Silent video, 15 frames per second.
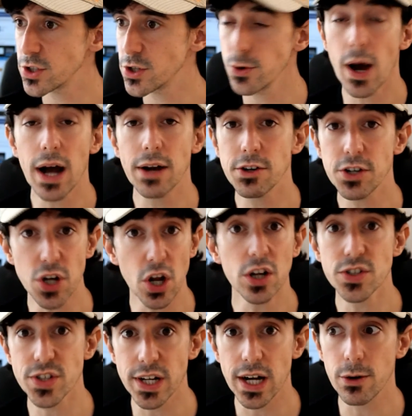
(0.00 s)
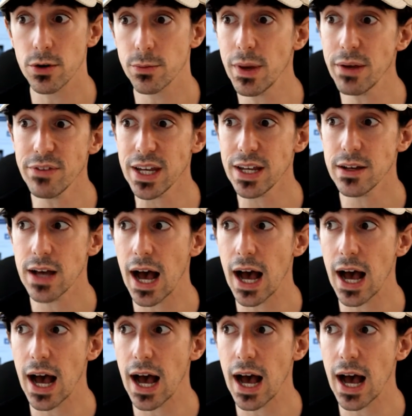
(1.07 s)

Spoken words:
$200 an hour, maybe